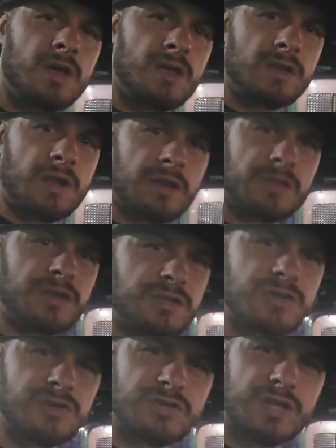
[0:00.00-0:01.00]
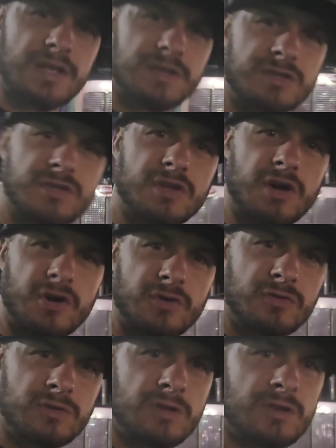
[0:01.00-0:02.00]
None of these are set in
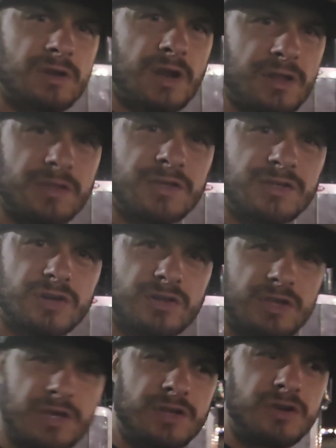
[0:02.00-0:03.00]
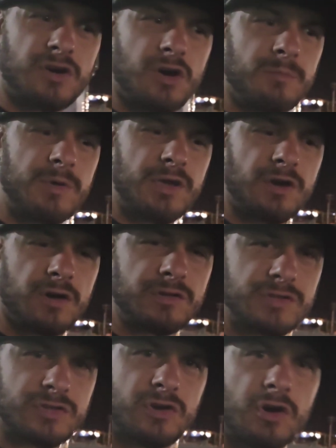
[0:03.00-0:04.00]
stone. None of these are the end-all be-all.
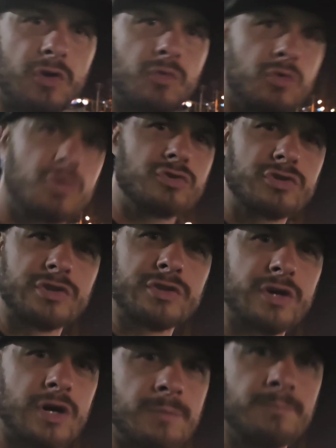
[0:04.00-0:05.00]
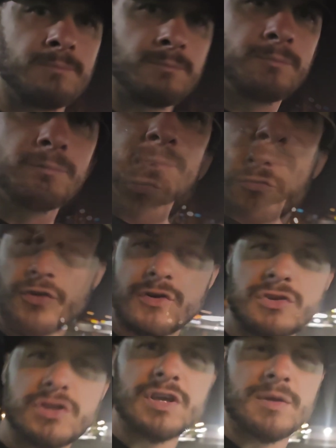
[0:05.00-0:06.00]
These are all rules of thumb. Alright, the
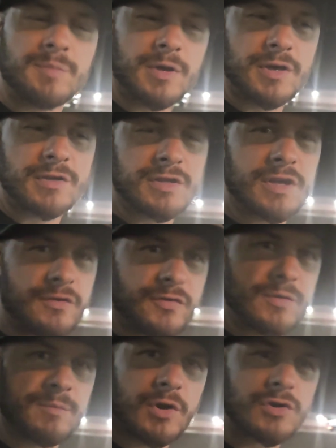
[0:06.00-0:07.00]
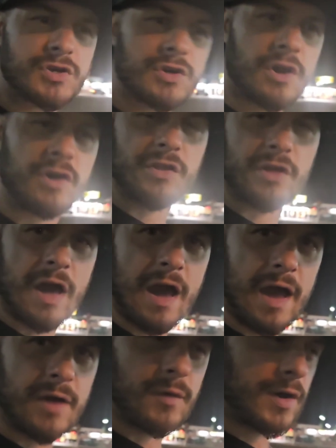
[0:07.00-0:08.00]
first tip is if you're merging onto the
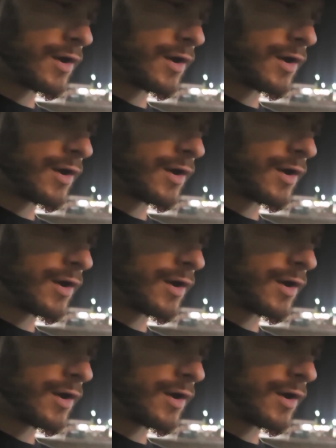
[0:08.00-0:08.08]
highway